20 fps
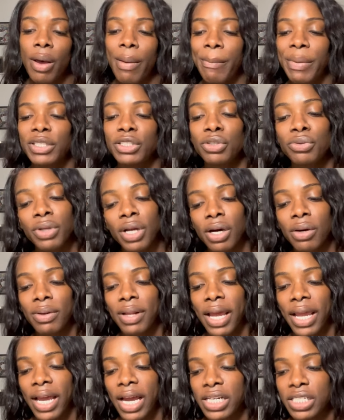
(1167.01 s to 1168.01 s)
But you know,
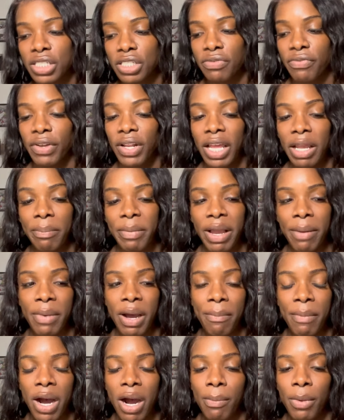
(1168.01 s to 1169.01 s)
like, I just feel like me and my
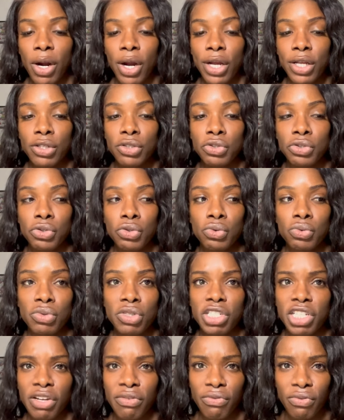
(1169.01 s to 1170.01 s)
mom are in two
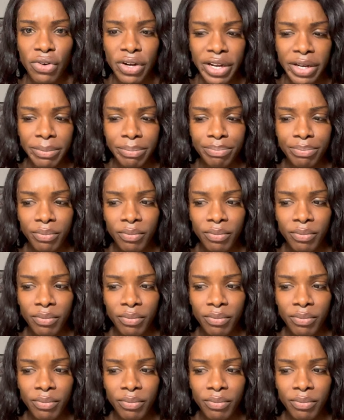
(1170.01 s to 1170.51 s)
different